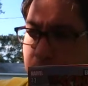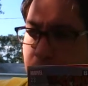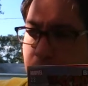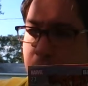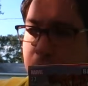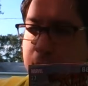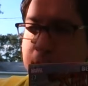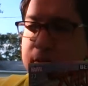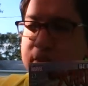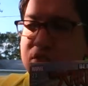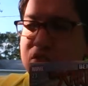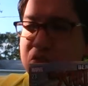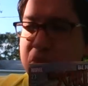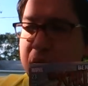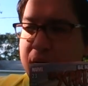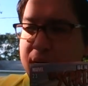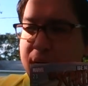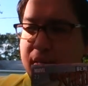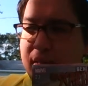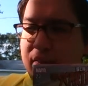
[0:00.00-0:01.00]
I
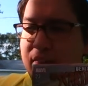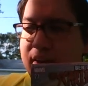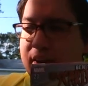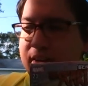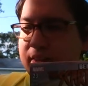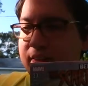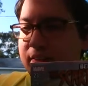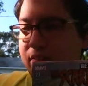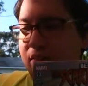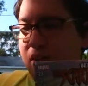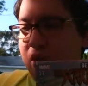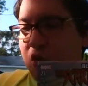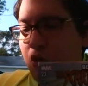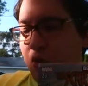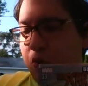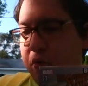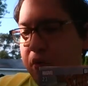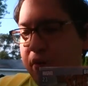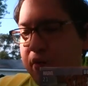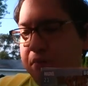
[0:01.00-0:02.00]
speculated a
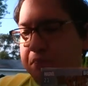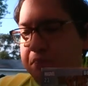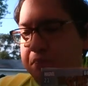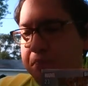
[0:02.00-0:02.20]
little bit